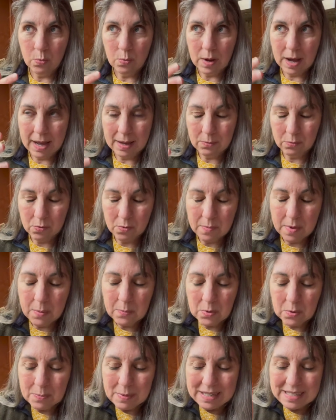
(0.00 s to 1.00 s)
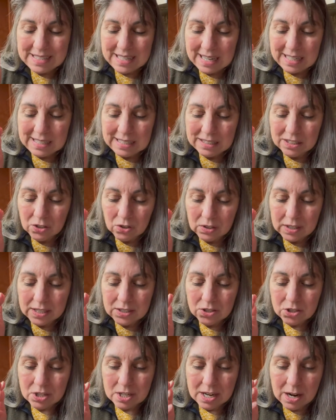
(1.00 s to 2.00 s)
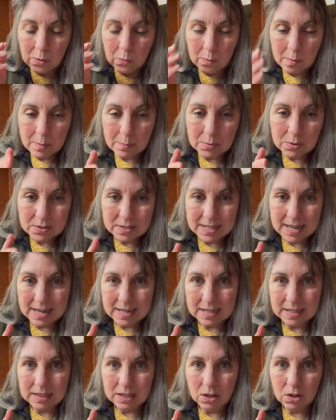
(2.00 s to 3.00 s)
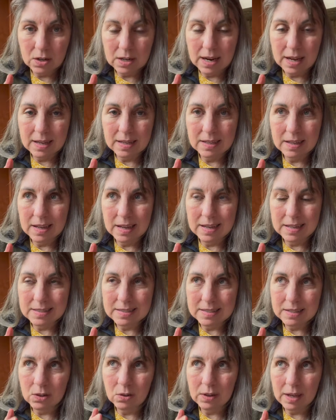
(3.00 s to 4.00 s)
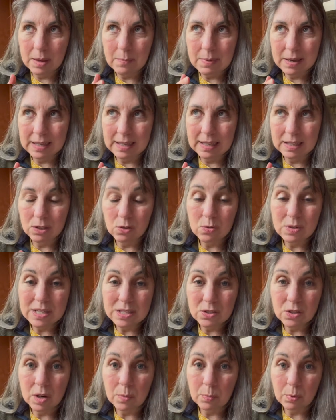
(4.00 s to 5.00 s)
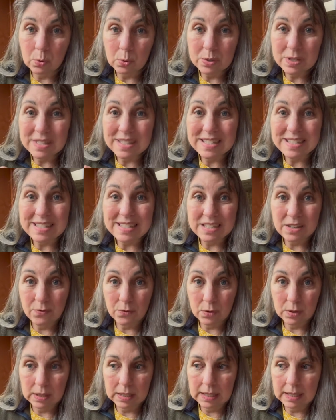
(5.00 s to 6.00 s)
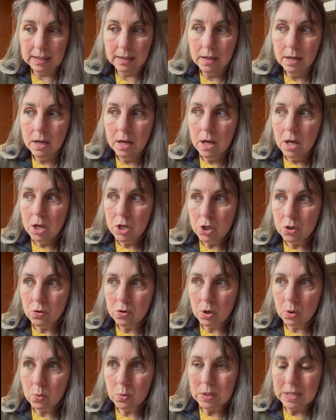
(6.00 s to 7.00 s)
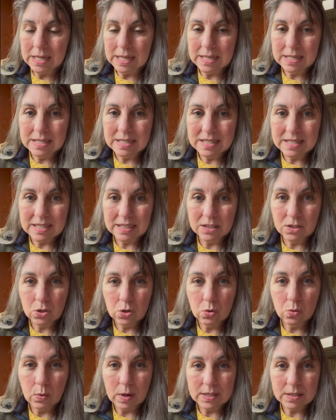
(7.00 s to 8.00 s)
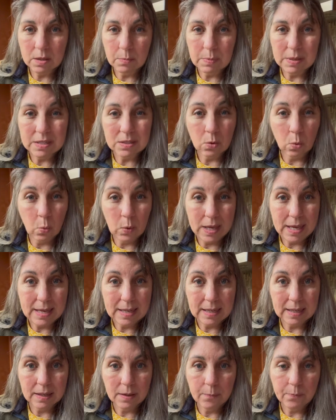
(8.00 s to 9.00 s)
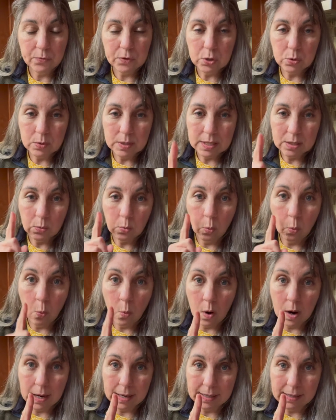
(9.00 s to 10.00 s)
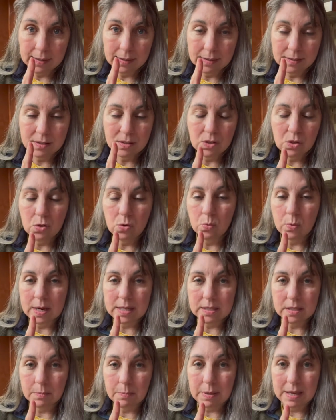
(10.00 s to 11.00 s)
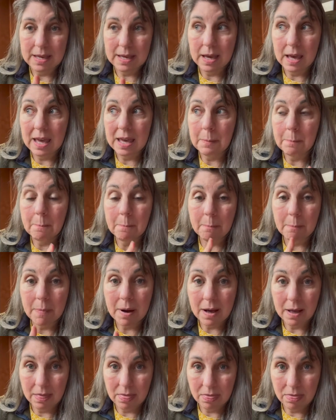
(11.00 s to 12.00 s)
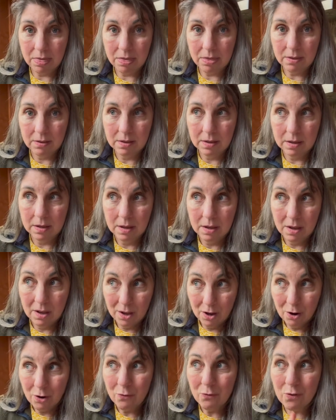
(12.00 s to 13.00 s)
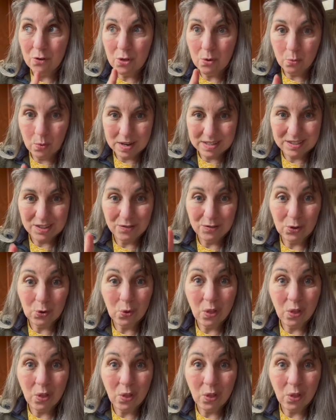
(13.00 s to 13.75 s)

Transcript: I remember my tiny little kitchen. I remember standing there and I, I said, okay, Bekki, you need to approach this differently. You don't need six new recipes a week. You need one new recipe a month for the rest of your